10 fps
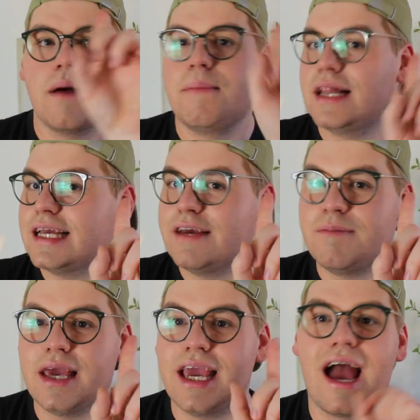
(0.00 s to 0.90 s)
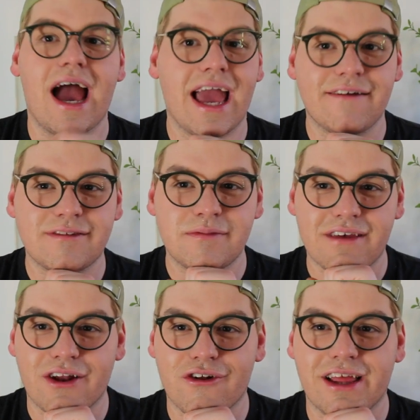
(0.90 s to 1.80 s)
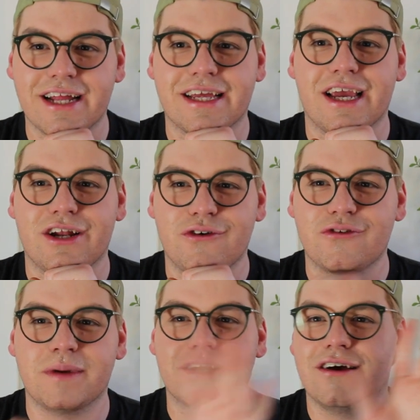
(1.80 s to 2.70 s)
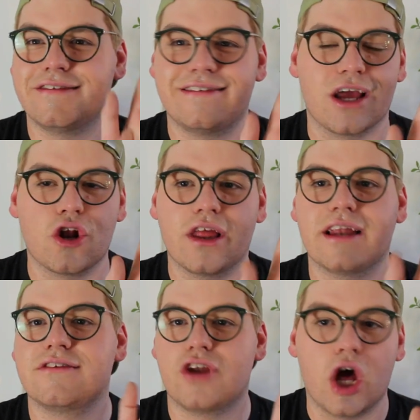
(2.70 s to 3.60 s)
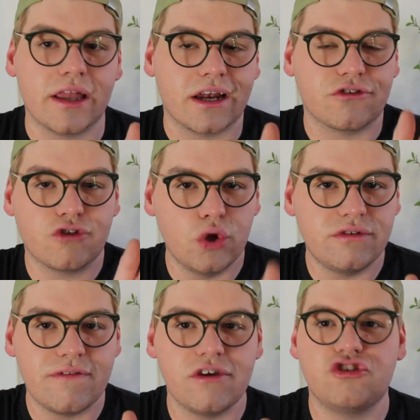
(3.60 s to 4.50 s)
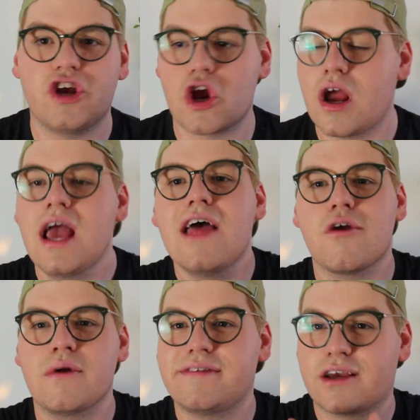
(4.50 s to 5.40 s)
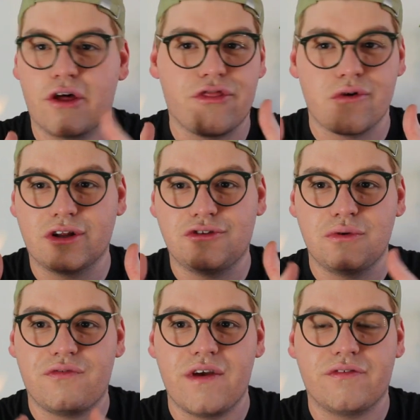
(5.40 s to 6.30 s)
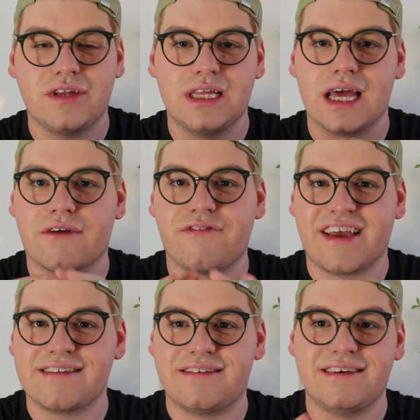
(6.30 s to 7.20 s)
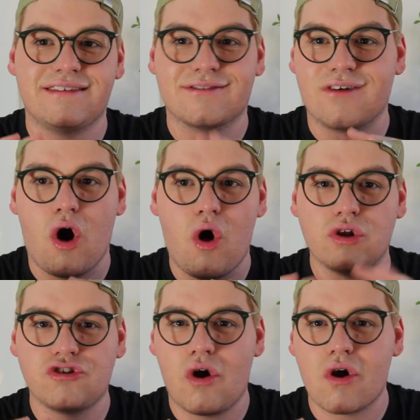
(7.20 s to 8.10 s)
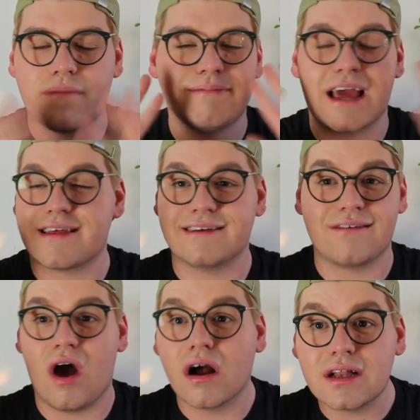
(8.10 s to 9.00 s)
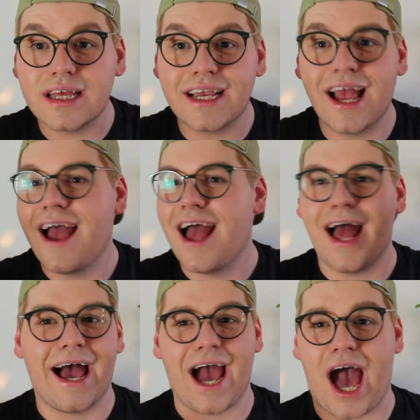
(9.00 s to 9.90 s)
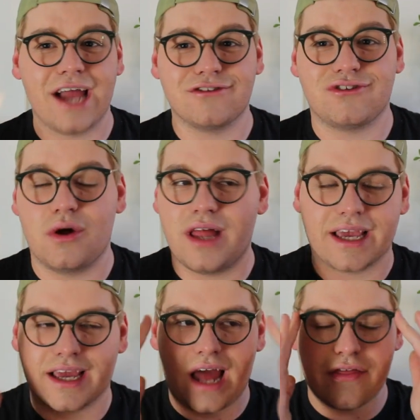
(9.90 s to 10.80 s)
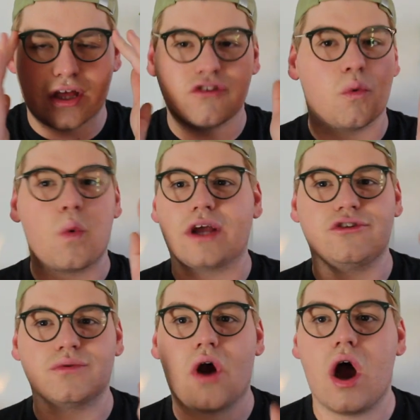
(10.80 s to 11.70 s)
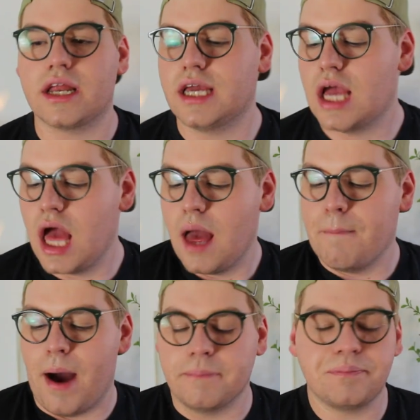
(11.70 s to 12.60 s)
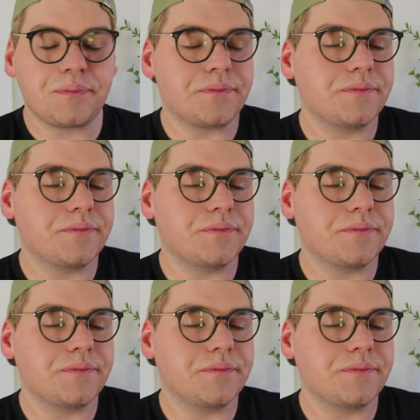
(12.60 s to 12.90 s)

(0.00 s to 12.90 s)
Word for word: Believe me, I have some Cider Lane candles because Cider Lane is an online exclusive this year. There is like a $32.50 like fancy skull jar. I think it's ugly. I just don't like it. I think it's way too gaudy, but